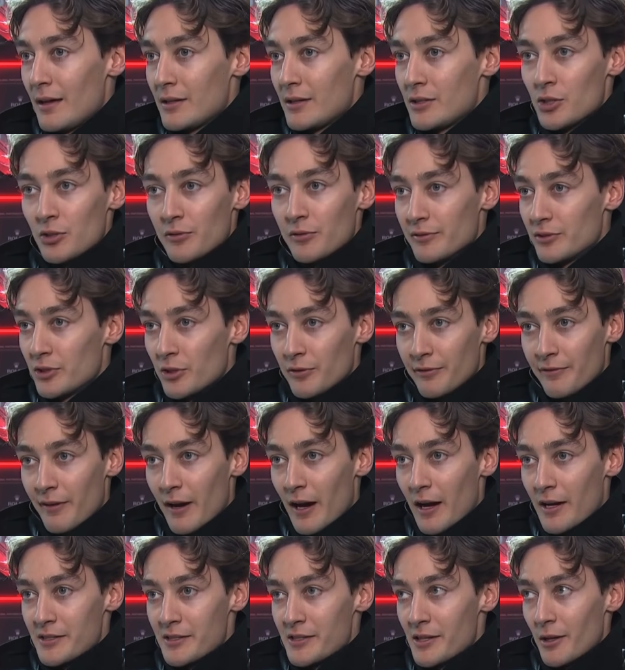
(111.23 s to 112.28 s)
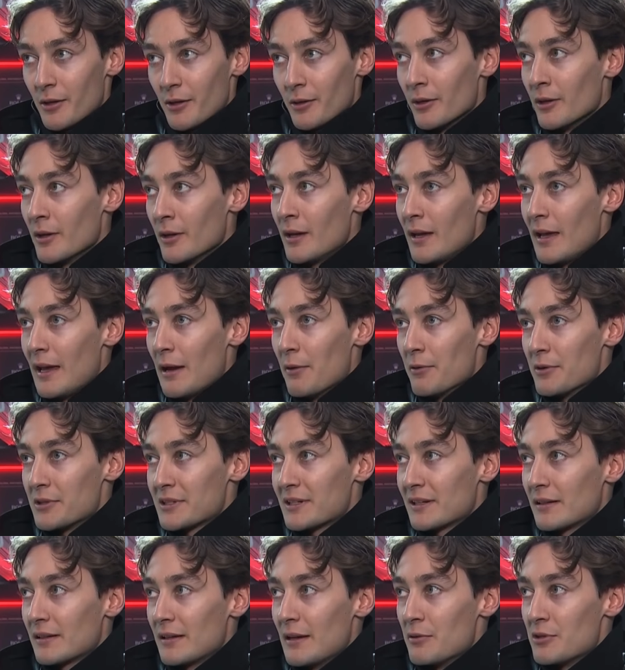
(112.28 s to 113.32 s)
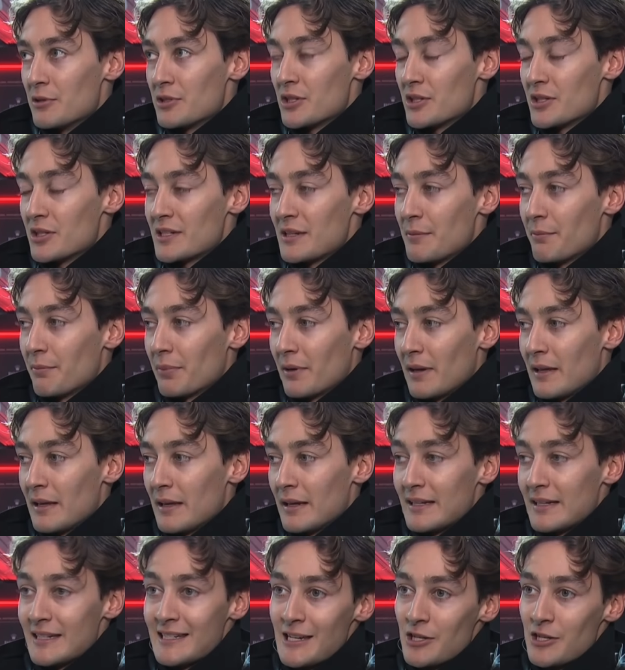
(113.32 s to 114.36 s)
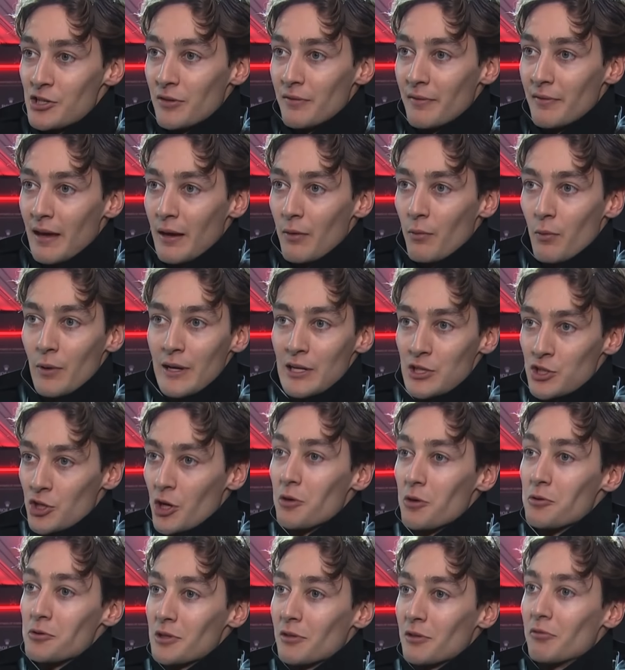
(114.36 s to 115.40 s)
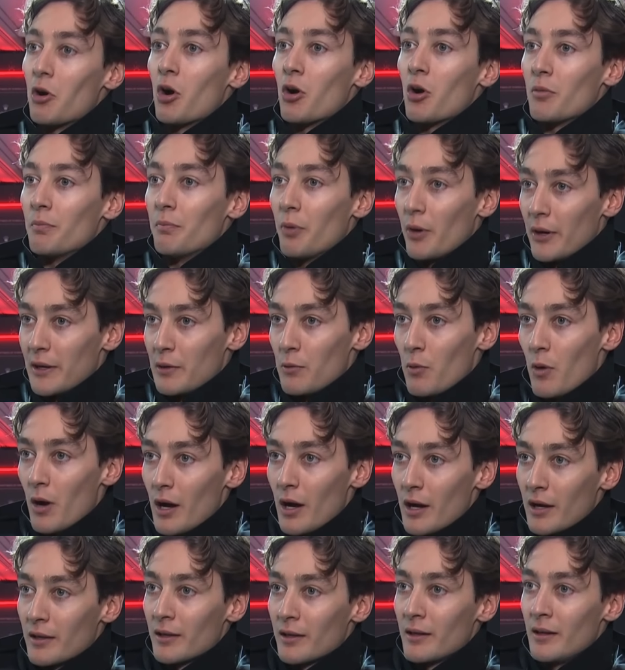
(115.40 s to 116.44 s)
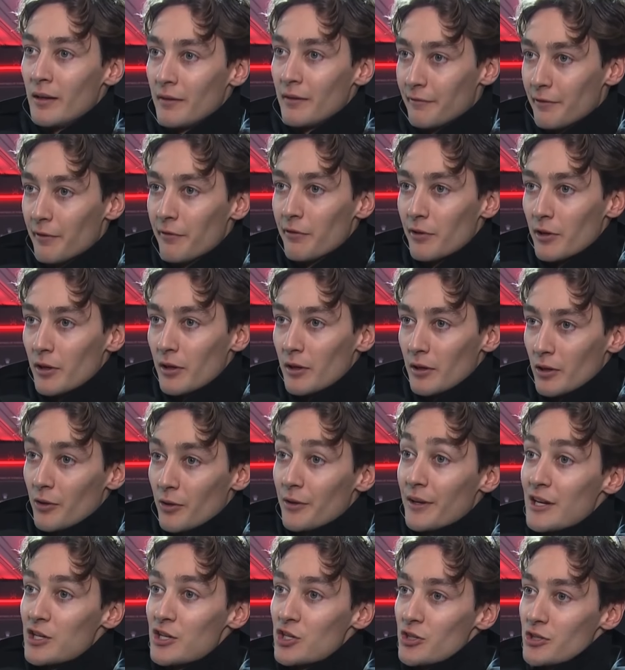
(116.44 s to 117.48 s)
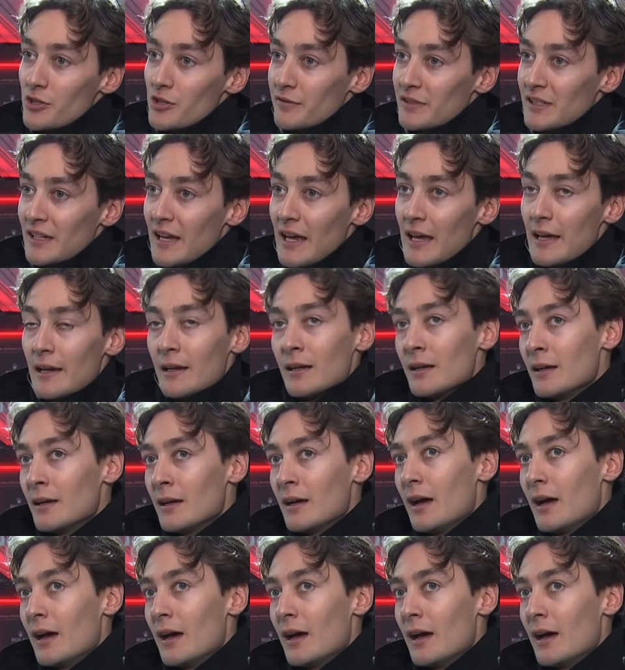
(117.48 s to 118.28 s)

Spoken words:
too far. So it was just simply a decision that we chose the wrong bodywork for the conditions of today.